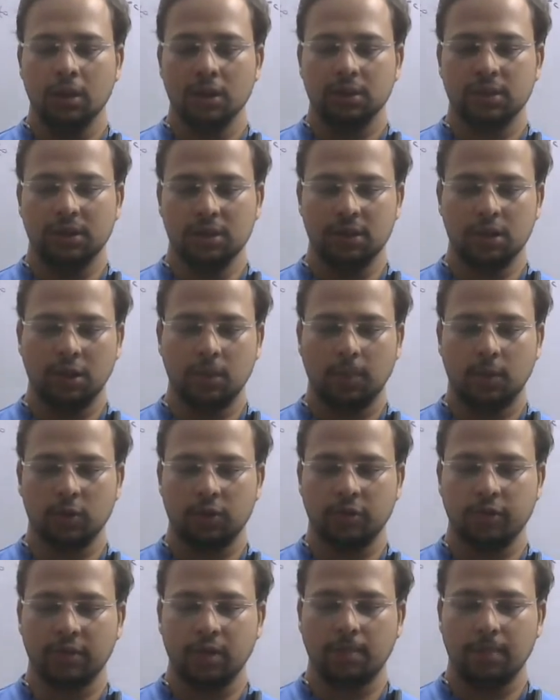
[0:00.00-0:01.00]
Since the
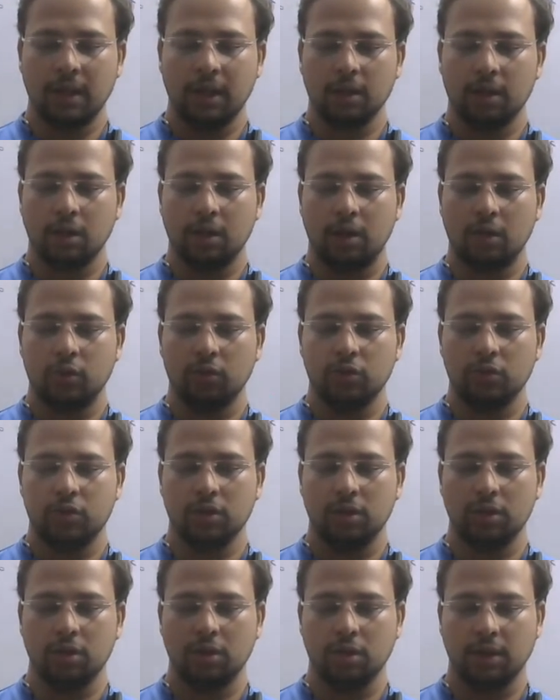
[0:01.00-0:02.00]
deposit with the bank accounts
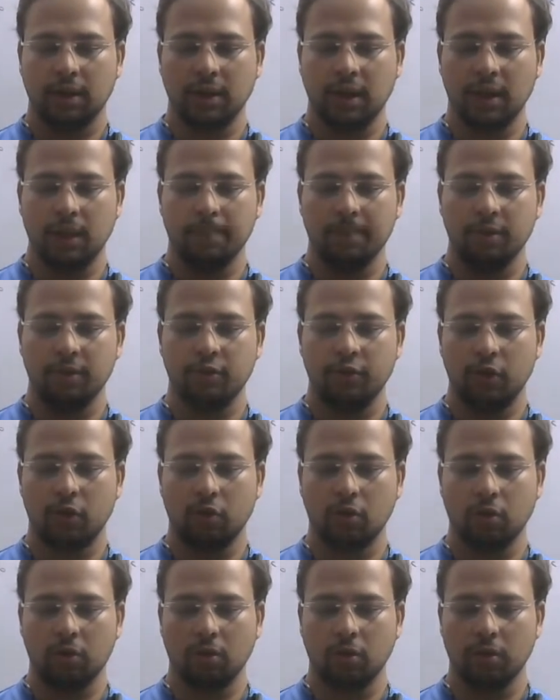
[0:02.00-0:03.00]
can be
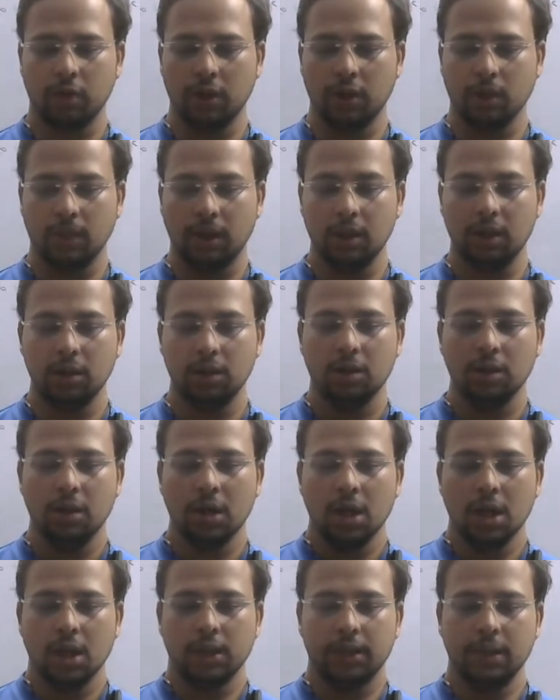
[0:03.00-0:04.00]
withdrawn on demand,
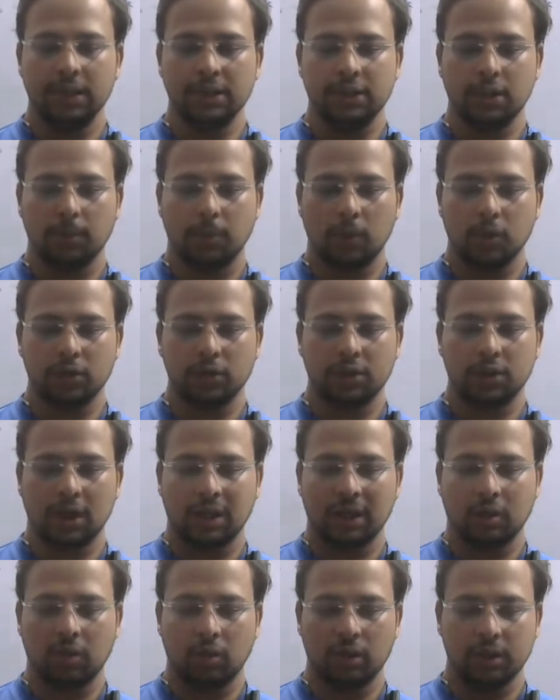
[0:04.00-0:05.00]
these deposits are
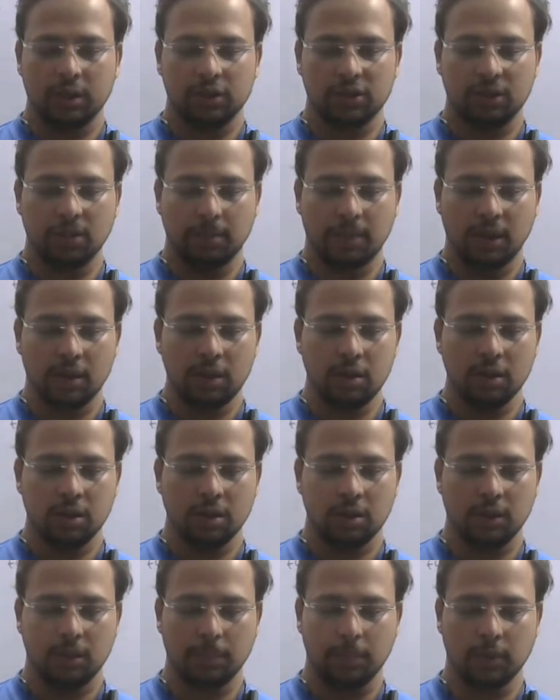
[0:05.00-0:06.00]
called as demand
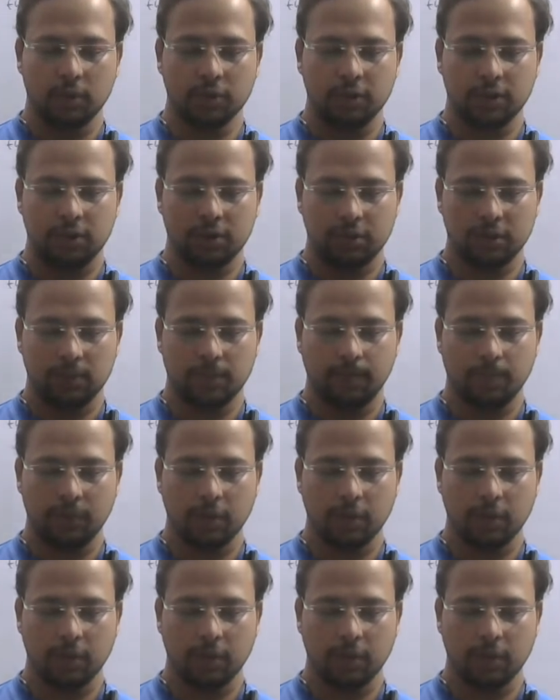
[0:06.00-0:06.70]
deposits.